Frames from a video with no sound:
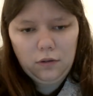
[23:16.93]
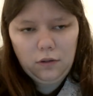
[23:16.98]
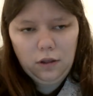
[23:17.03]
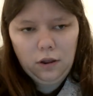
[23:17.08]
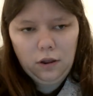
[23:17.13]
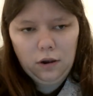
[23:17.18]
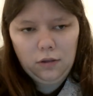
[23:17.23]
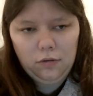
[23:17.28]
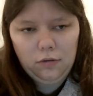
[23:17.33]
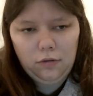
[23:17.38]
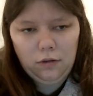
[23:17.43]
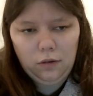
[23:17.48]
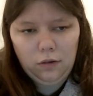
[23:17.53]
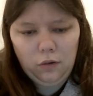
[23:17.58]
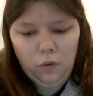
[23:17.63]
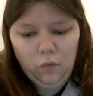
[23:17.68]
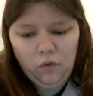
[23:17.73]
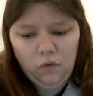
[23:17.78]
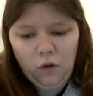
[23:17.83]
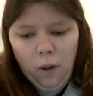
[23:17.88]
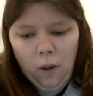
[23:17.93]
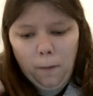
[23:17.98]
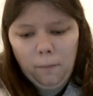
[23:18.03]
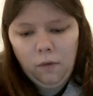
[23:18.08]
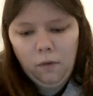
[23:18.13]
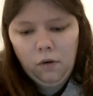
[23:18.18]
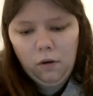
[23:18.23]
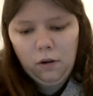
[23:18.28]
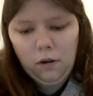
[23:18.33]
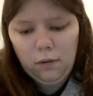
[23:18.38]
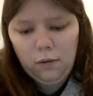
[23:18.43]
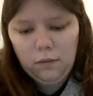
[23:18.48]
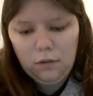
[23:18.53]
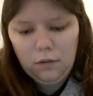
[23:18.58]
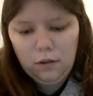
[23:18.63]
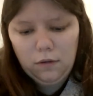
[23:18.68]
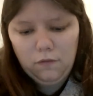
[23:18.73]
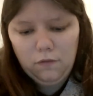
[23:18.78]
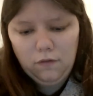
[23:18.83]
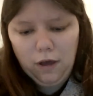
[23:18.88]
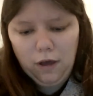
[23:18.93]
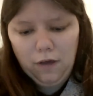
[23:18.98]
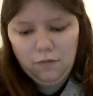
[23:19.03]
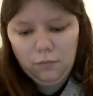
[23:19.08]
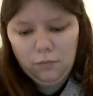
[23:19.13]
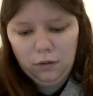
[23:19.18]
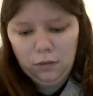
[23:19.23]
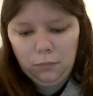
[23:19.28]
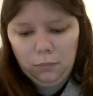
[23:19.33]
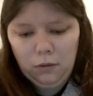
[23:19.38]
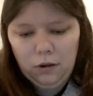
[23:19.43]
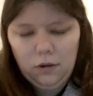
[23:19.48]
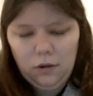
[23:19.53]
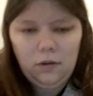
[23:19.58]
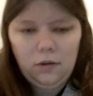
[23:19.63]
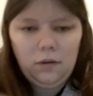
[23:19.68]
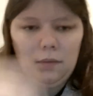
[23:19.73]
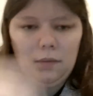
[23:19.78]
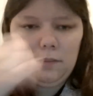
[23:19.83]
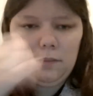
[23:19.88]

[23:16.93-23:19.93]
It is the Clover Amour 5mm.